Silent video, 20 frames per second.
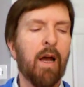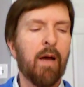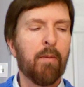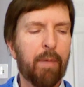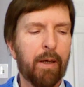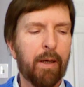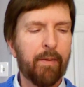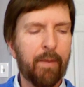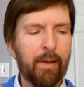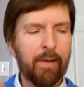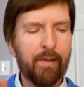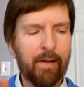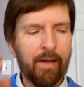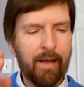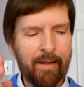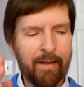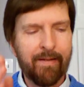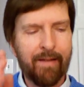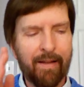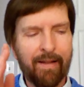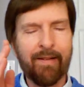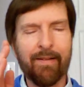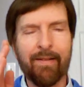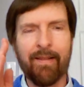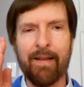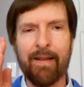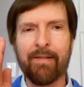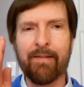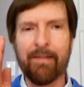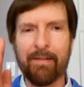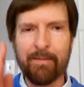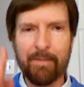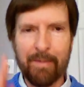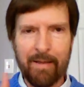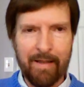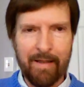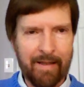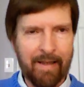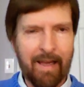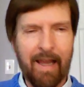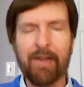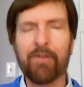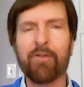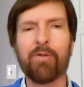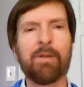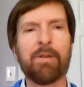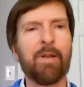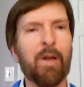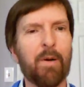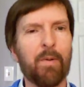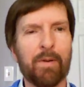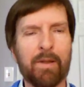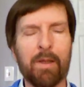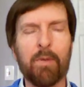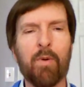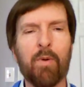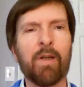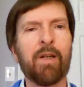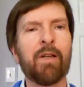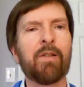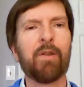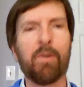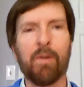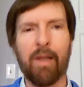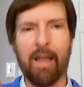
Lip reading: But they actually know what they want to do.